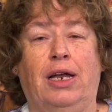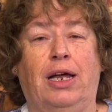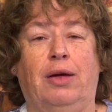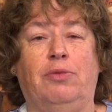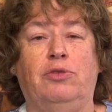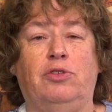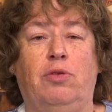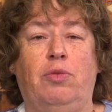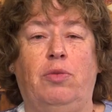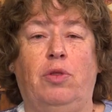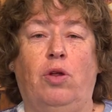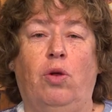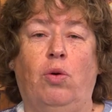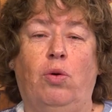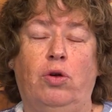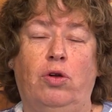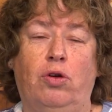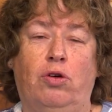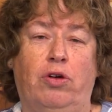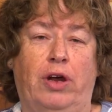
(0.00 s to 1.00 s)
It comes from the
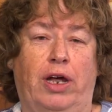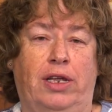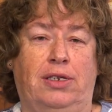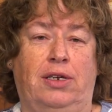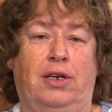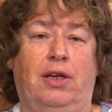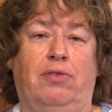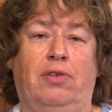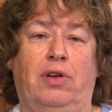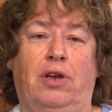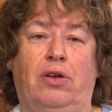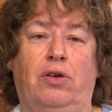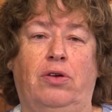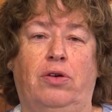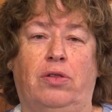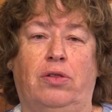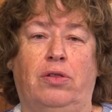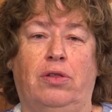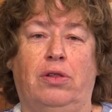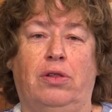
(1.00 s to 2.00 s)
Lord who created heaven and earth.